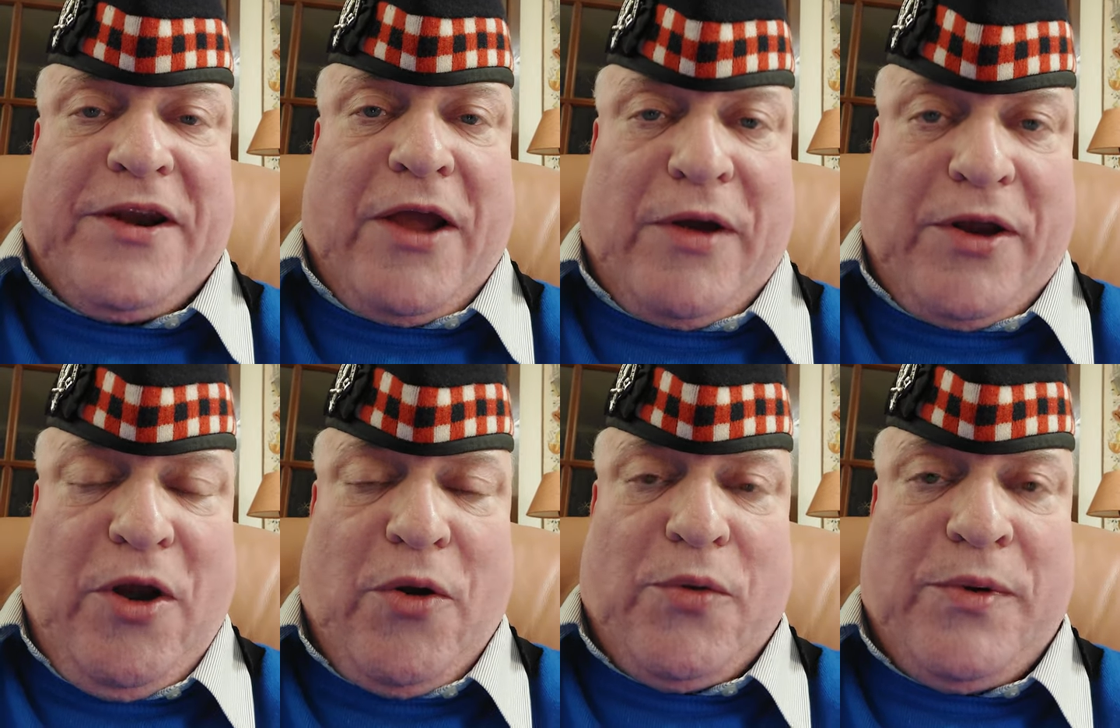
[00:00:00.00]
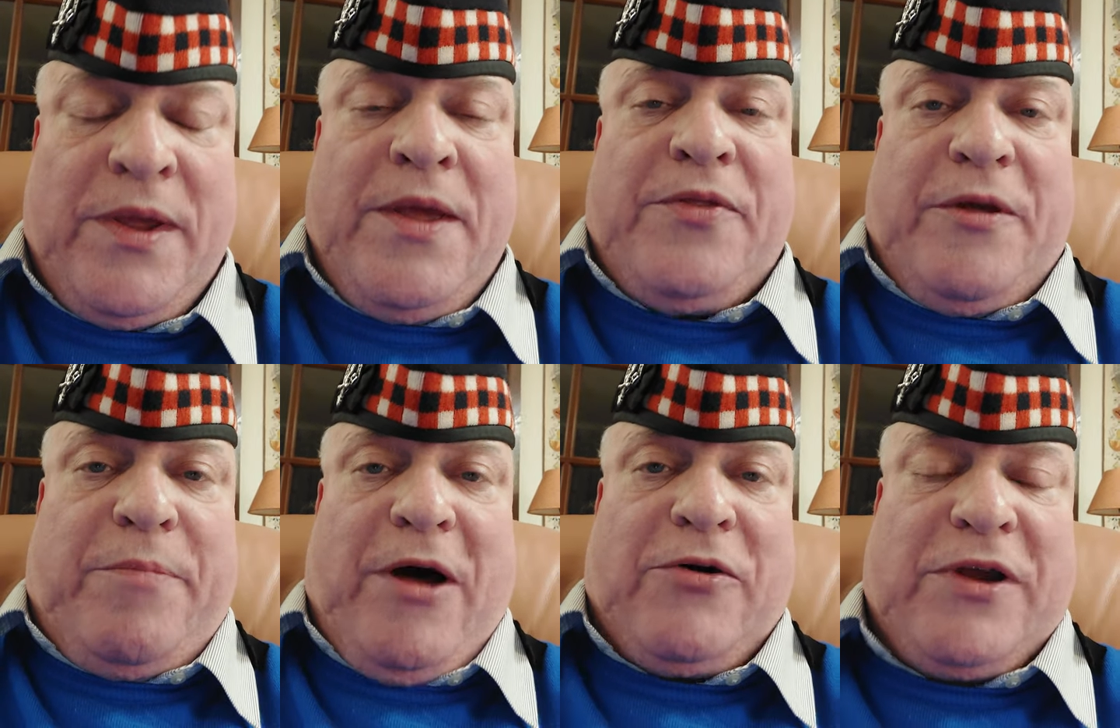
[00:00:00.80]
Now, I know the
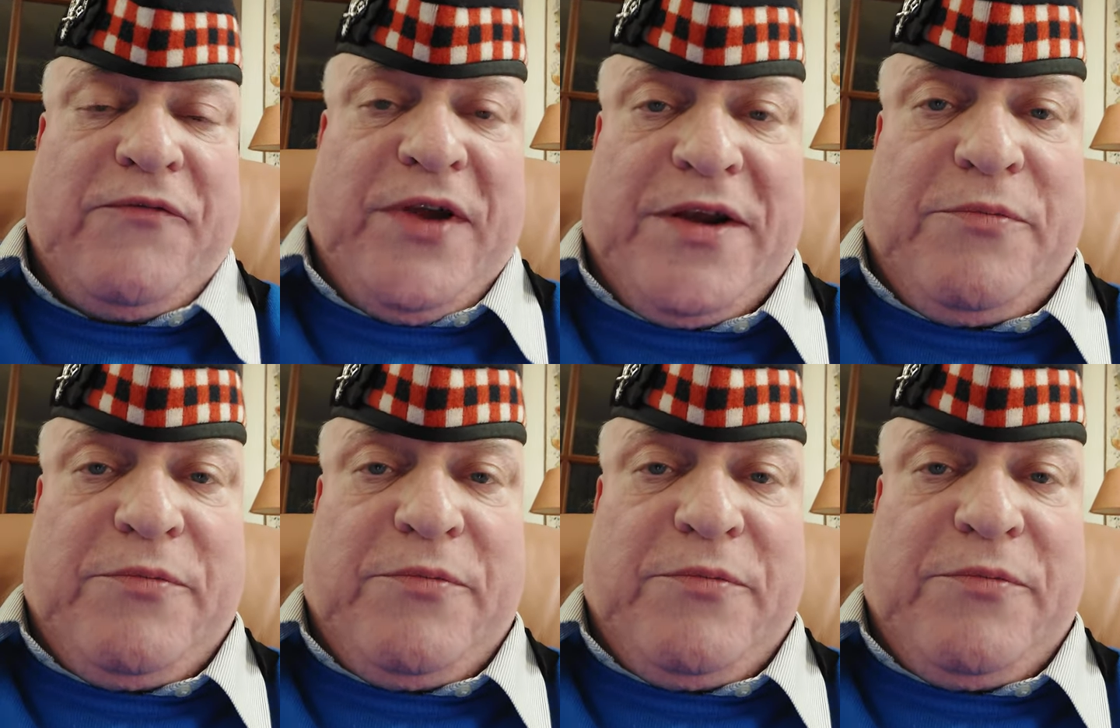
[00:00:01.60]
bulk of it,